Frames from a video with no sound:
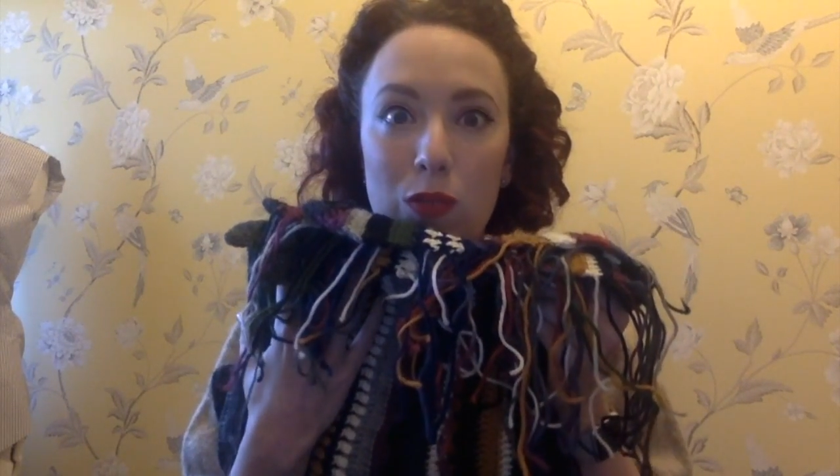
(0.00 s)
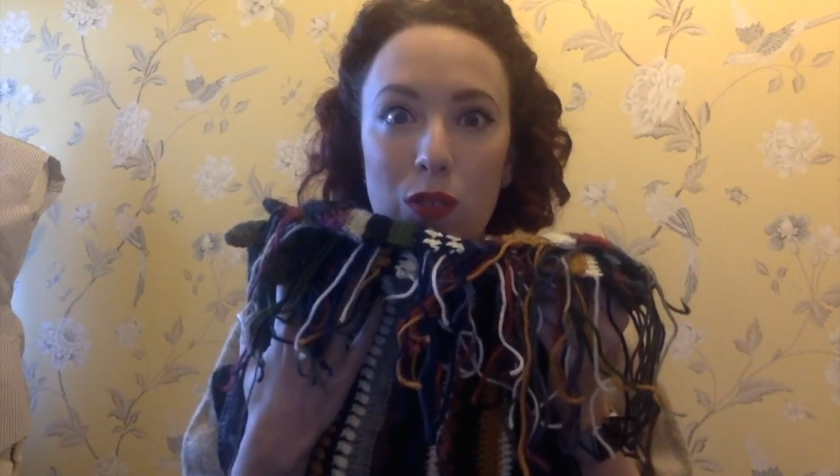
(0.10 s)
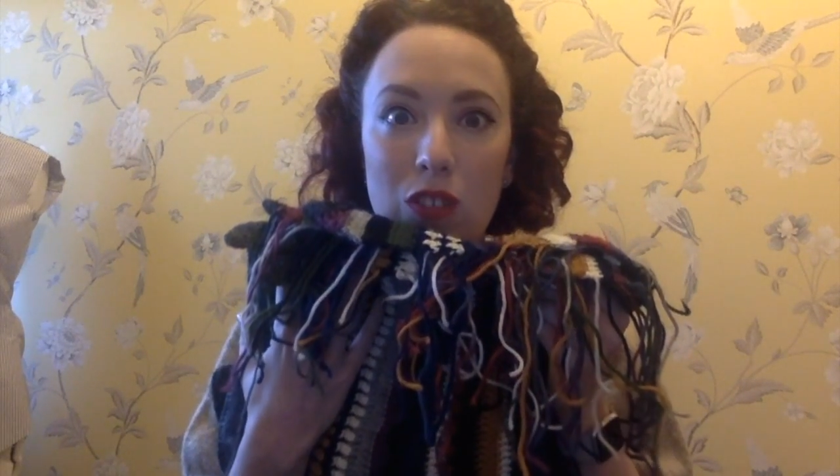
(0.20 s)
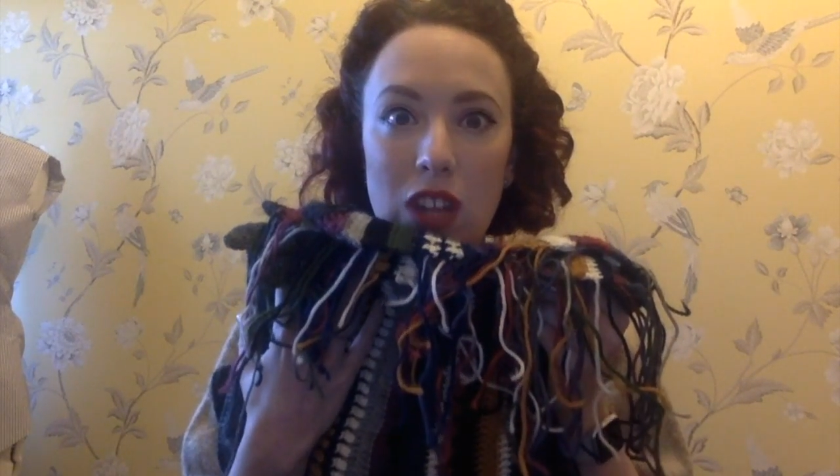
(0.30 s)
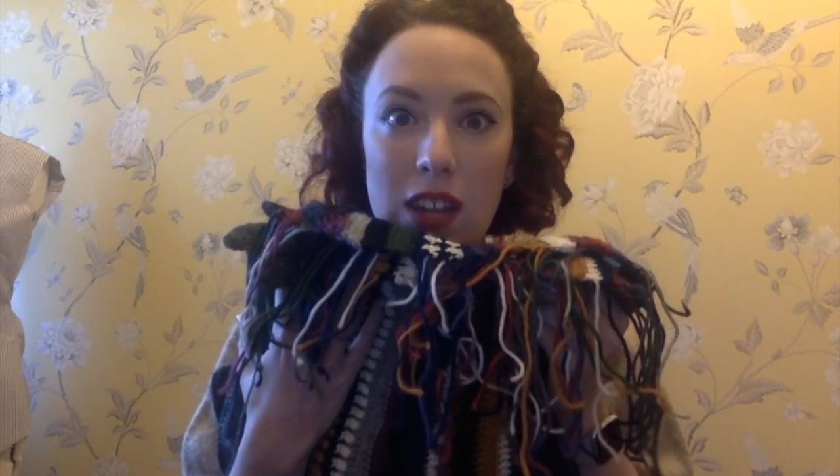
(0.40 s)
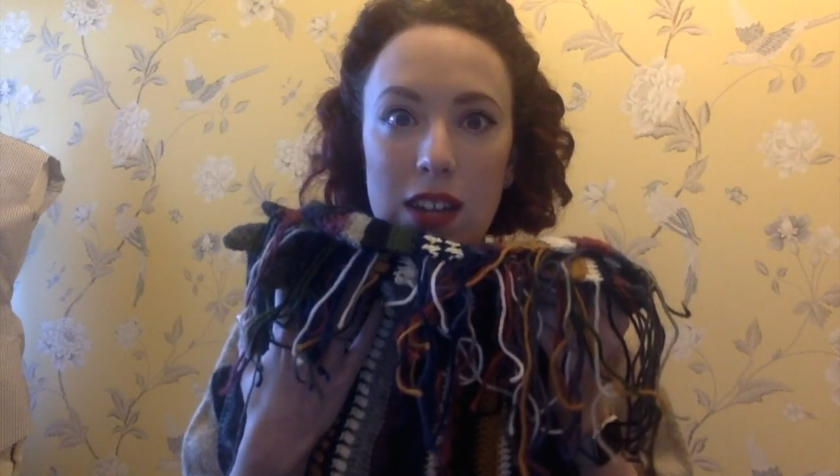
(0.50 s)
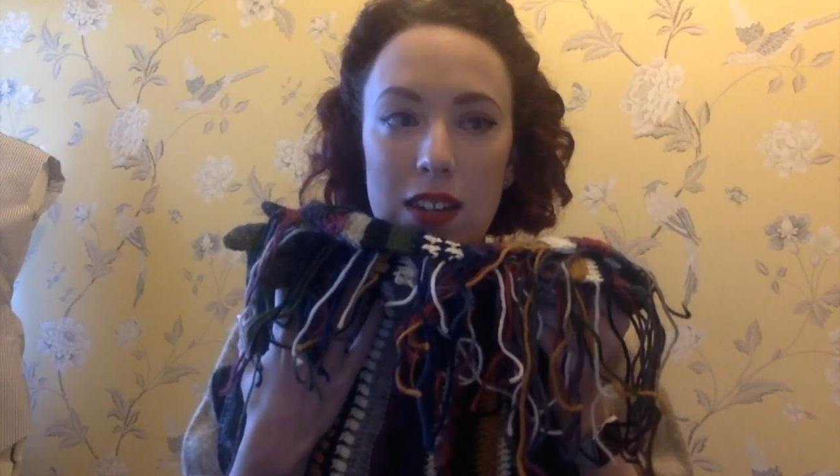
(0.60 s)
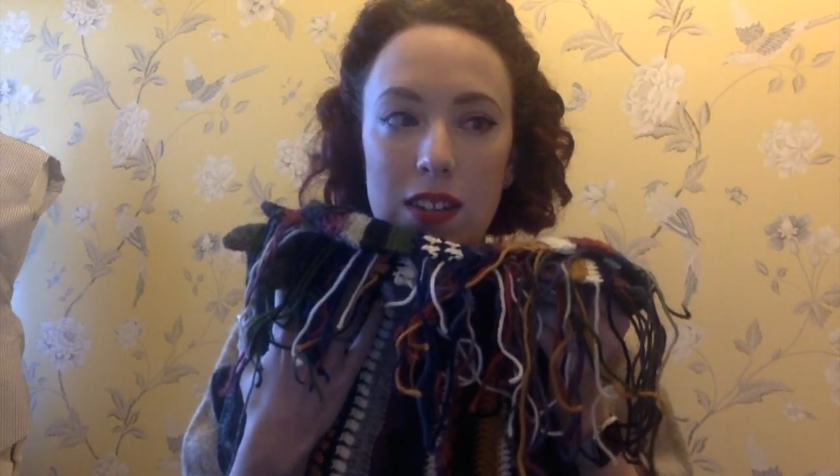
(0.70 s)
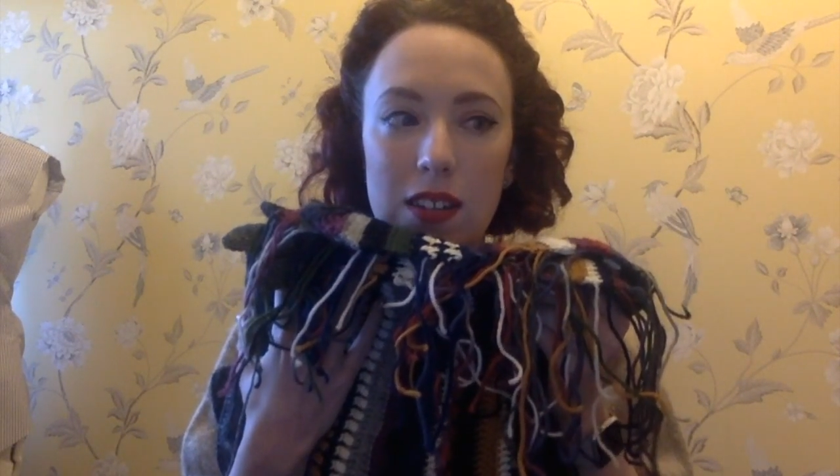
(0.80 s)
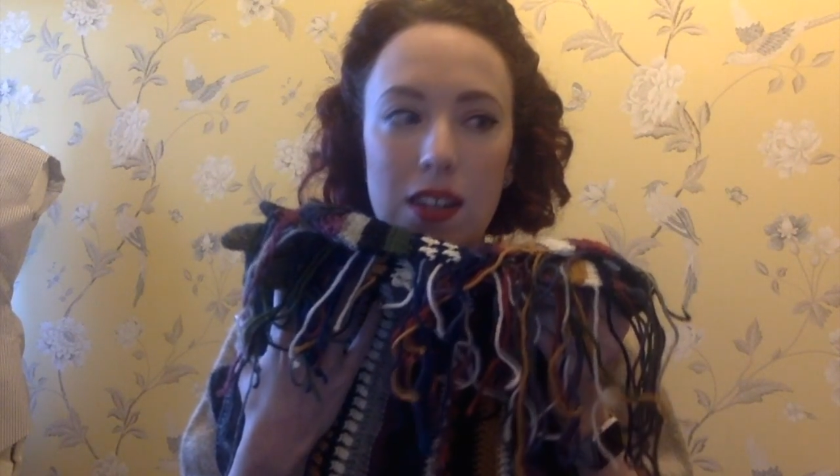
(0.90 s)

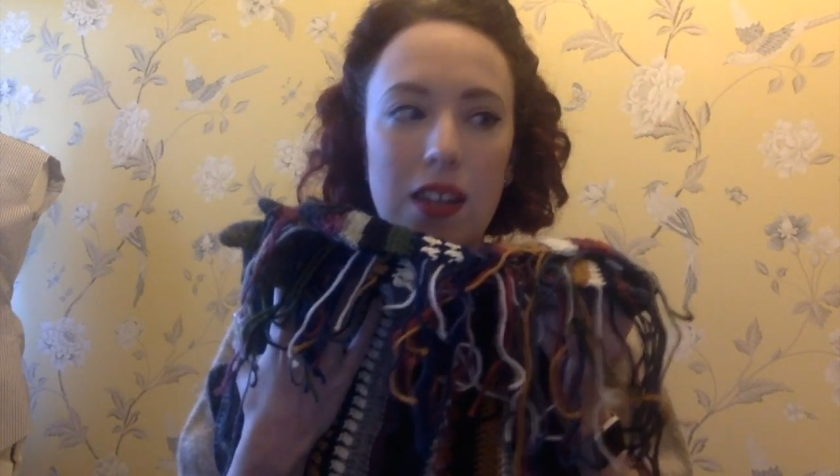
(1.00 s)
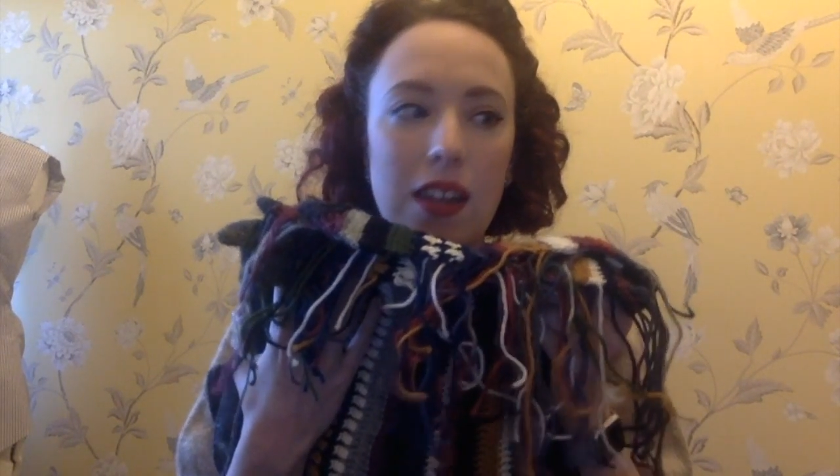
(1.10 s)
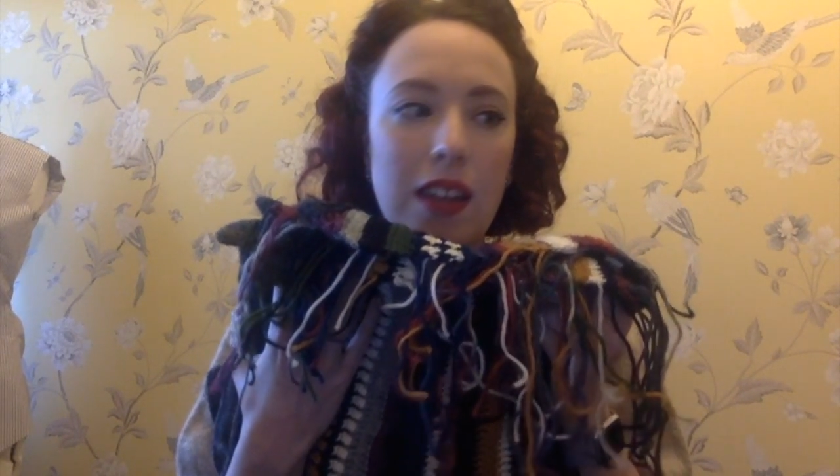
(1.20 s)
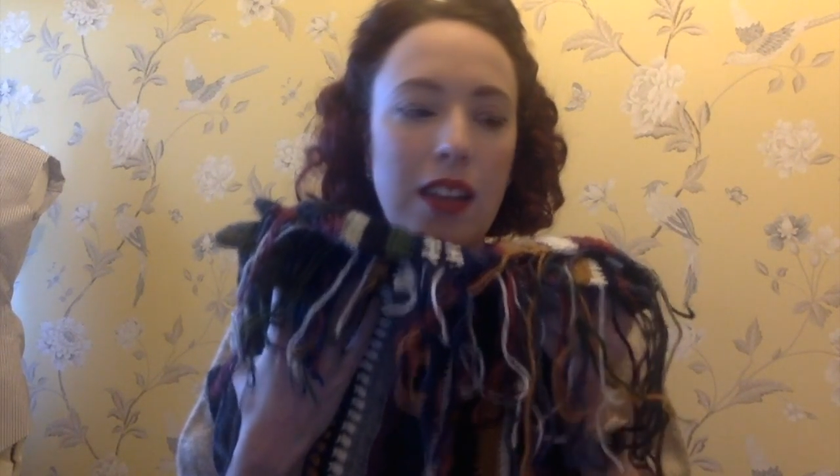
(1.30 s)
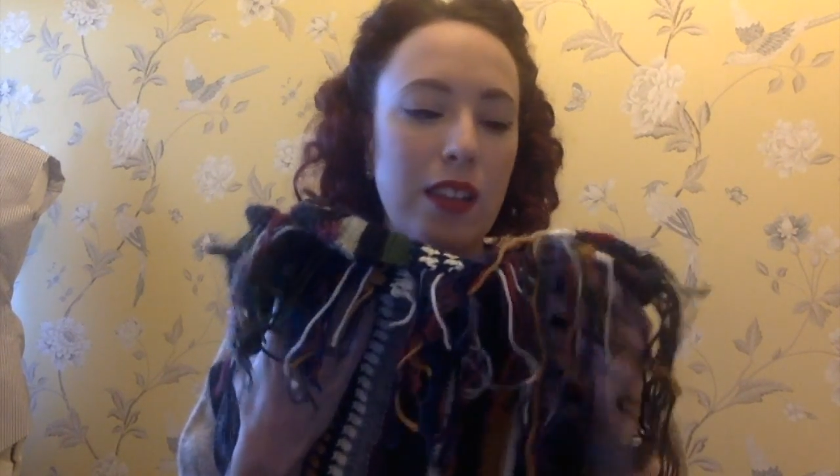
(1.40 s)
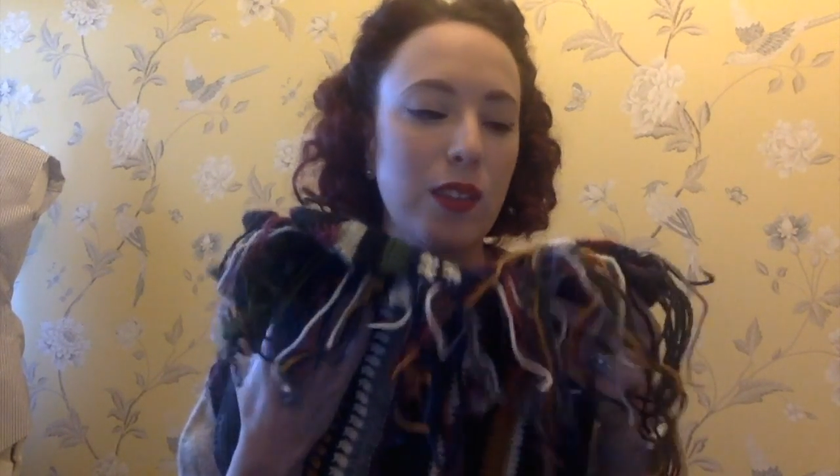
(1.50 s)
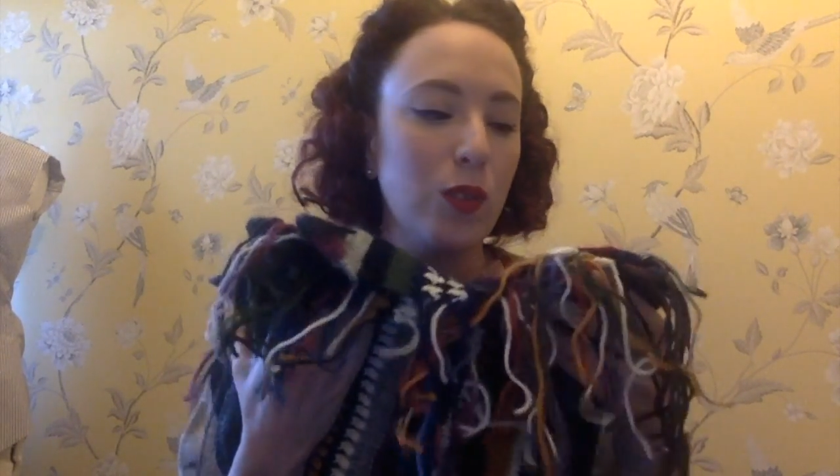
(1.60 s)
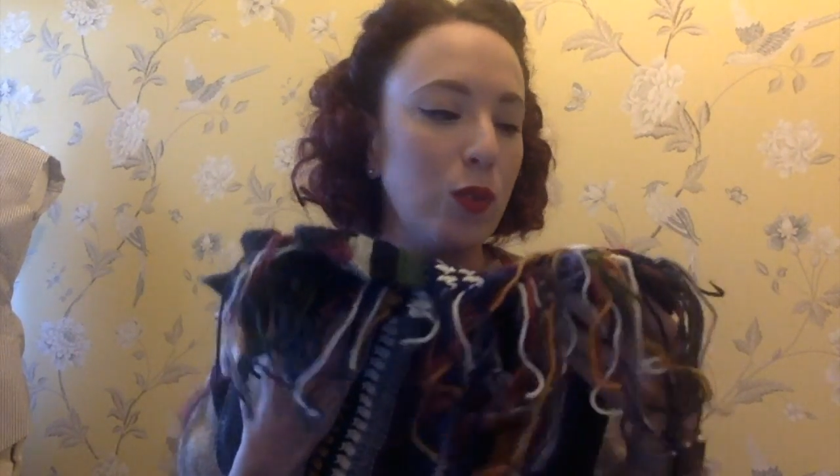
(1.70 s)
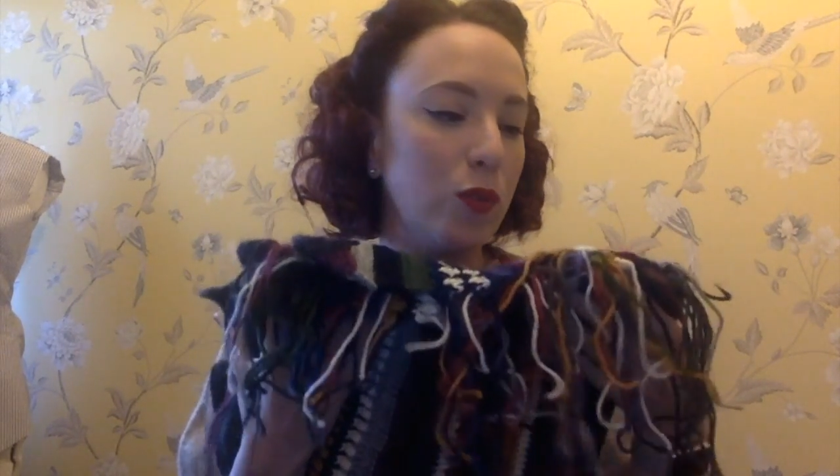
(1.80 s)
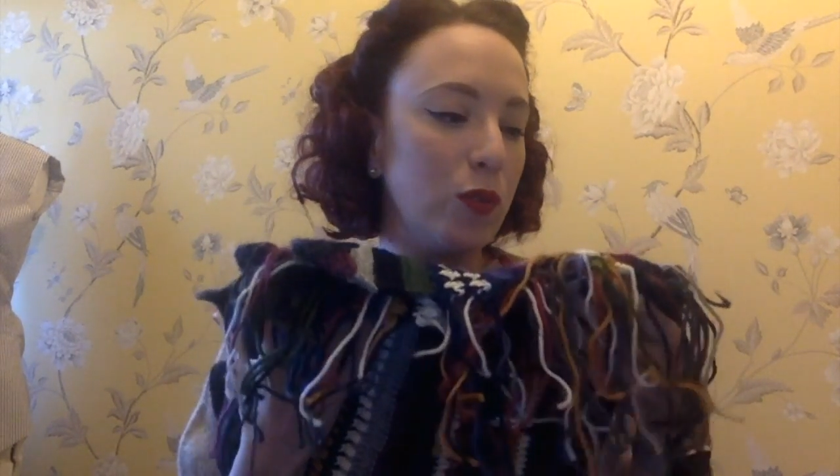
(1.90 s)
project, and that's
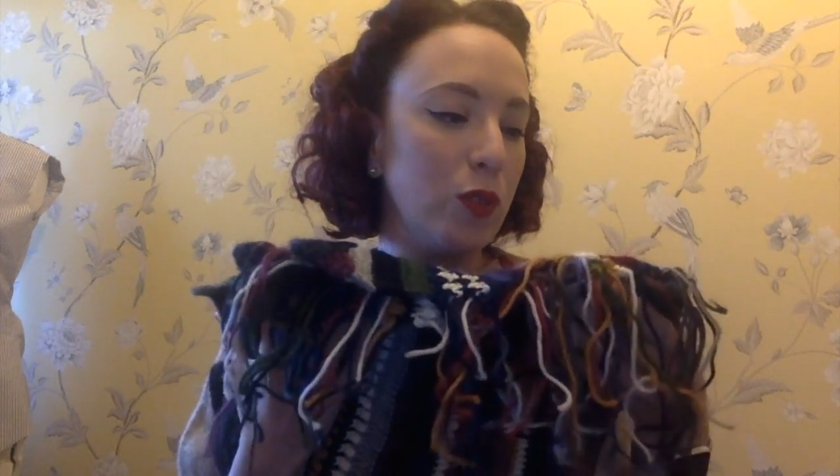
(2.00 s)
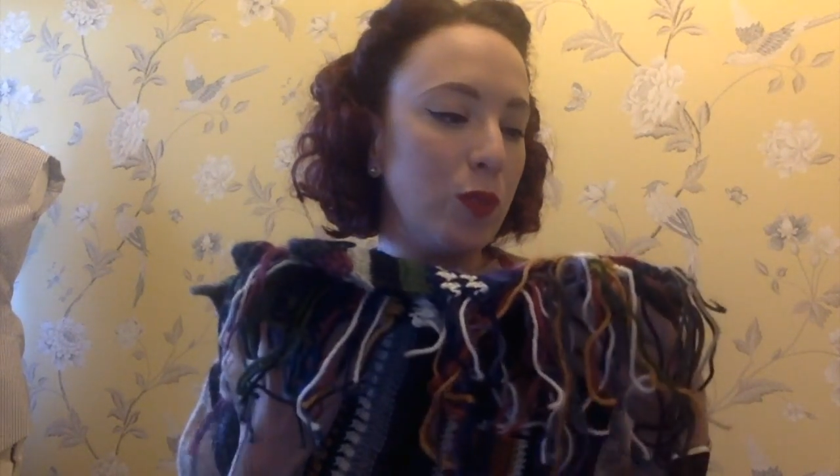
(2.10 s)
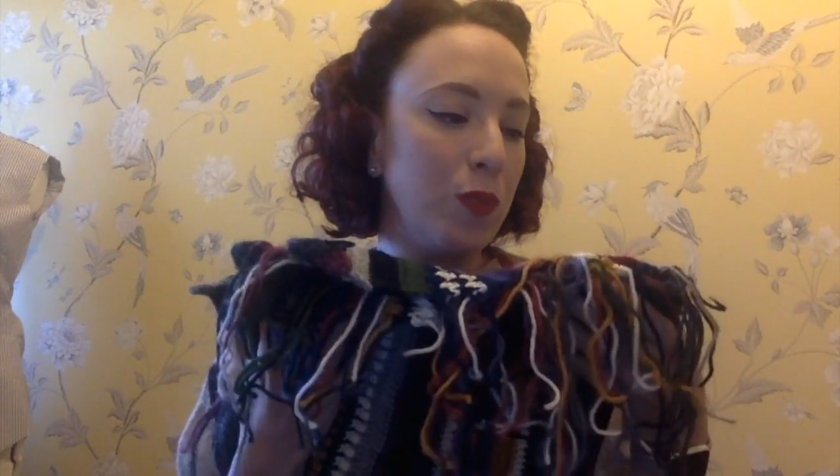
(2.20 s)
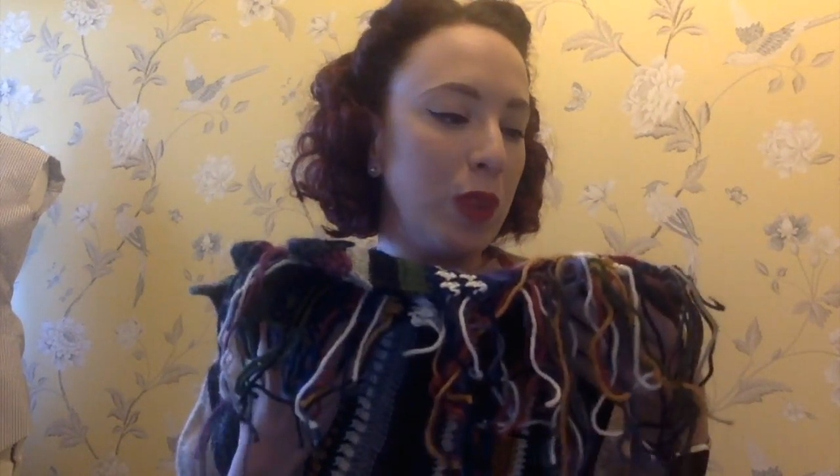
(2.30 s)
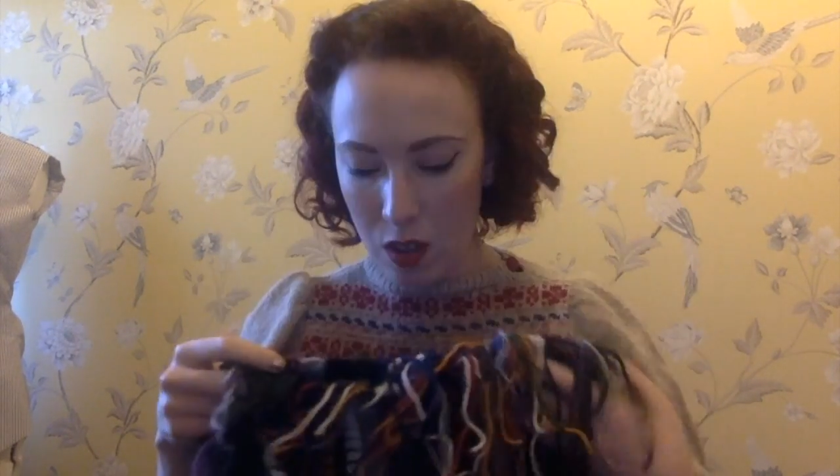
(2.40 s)
awful.